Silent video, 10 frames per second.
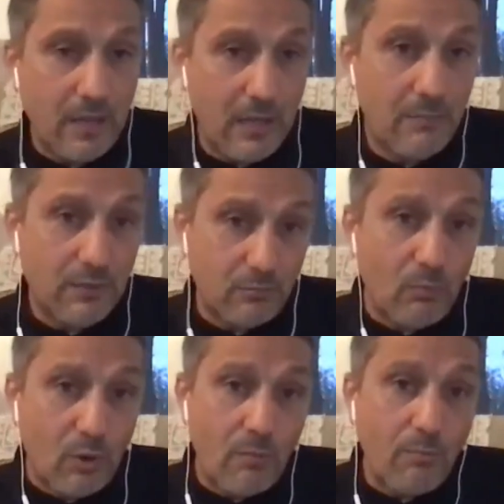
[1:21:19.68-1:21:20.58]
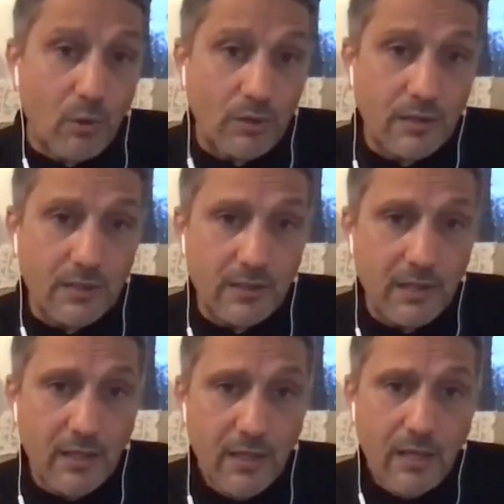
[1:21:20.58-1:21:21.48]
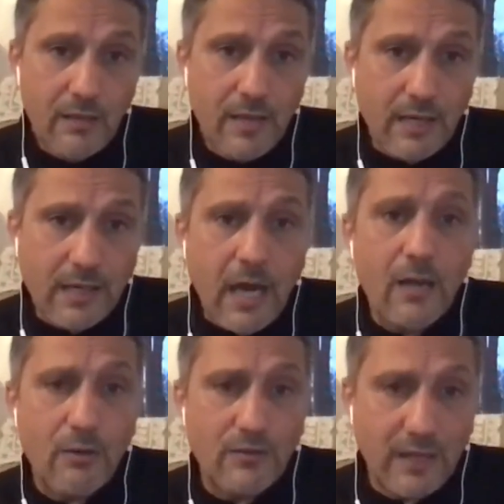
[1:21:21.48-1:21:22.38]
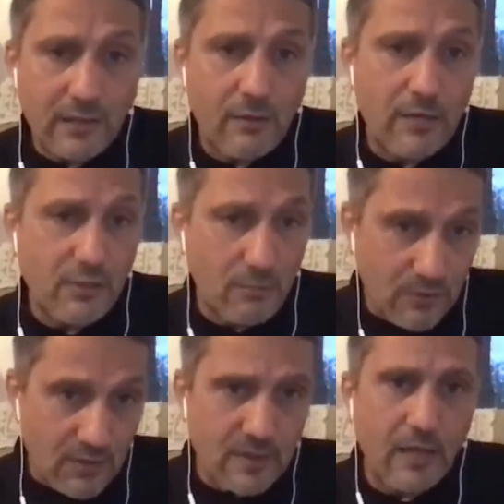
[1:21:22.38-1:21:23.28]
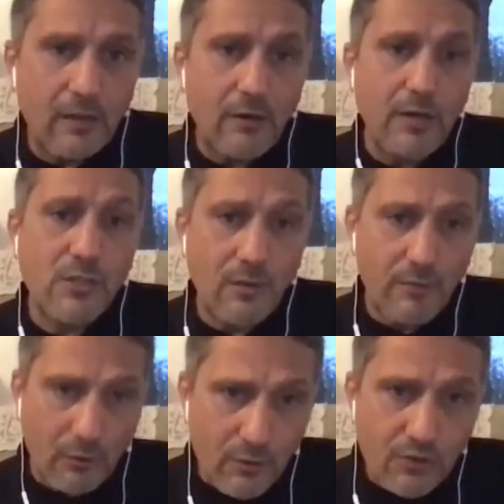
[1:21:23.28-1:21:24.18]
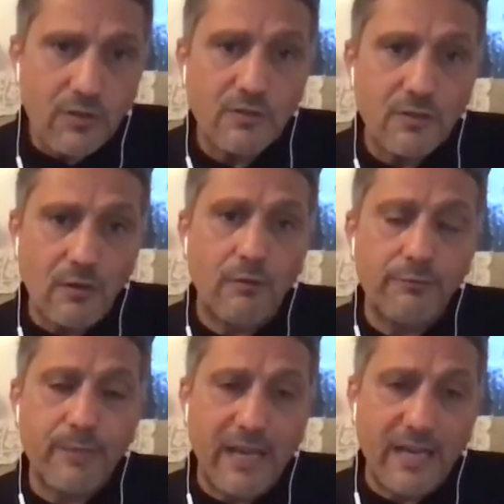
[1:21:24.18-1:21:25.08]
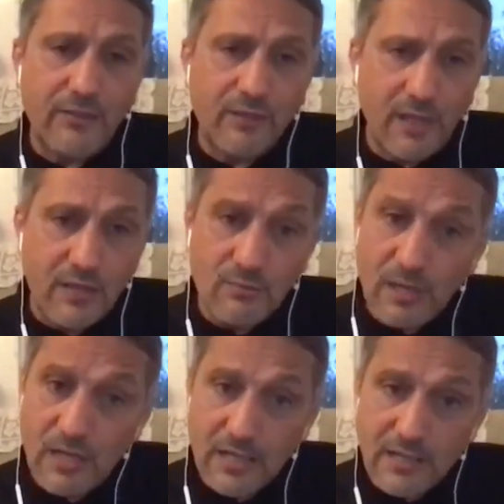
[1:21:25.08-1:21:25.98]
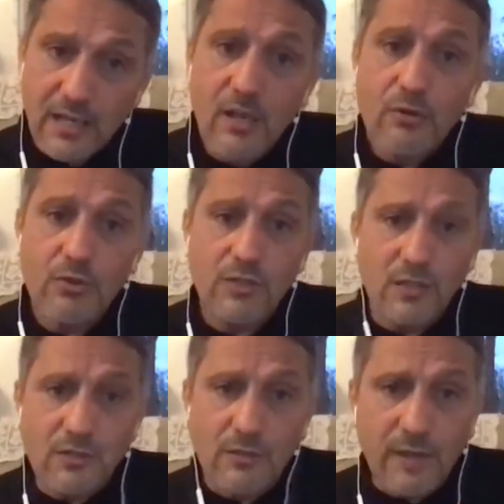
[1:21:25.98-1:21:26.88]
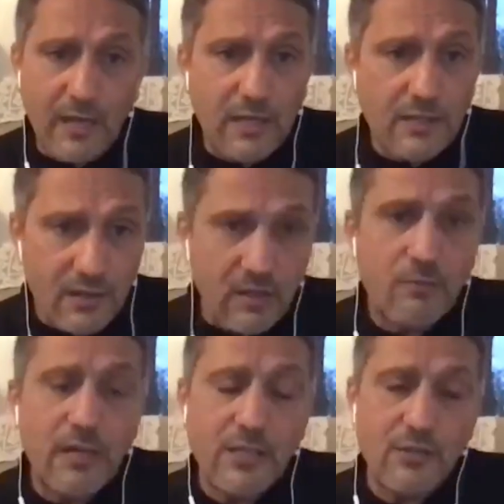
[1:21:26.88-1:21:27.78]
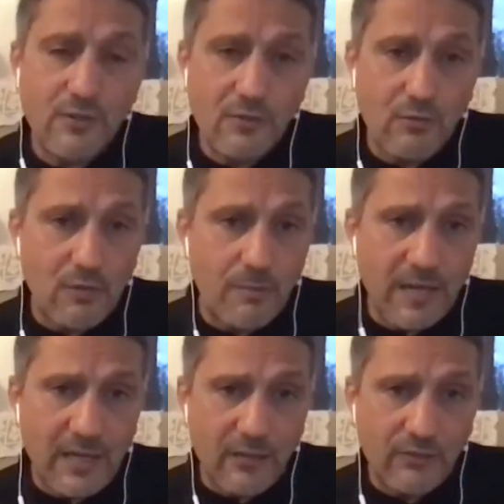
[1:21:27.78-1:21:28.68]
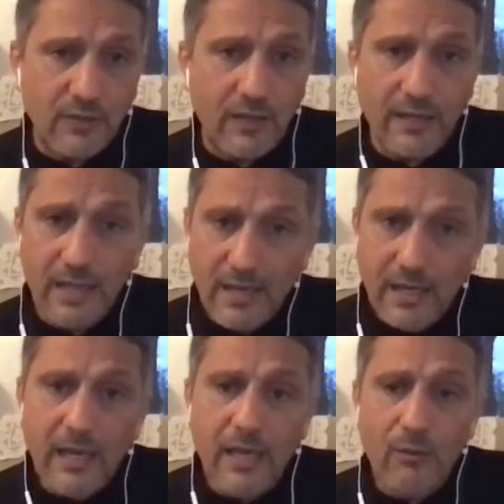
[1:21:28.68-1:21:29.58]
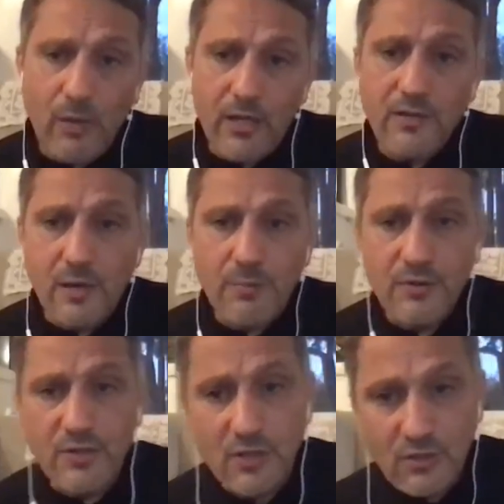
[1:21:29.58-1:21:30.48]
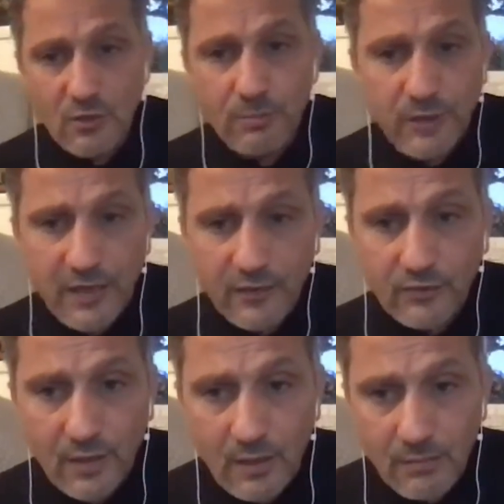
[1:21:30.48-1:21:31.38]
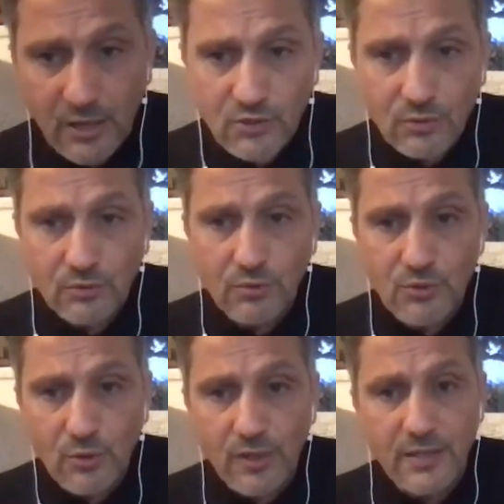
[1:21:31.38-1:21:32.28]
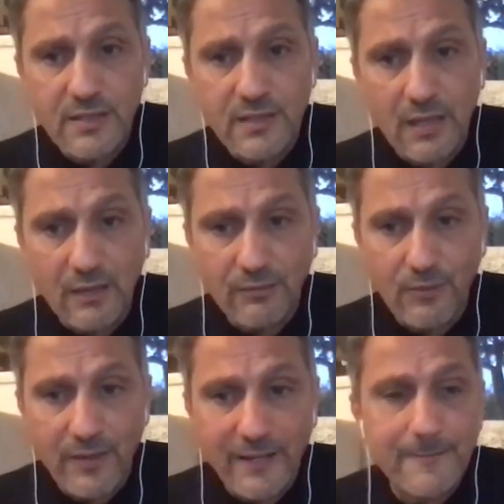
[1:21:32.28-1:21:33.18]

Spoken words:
but more importantly, the Cairo's Declaration, which is the declaration of the Christians of Palestine as well as Christians of the East in relations to the Palestine and what is their position. So please make sure to join us for that.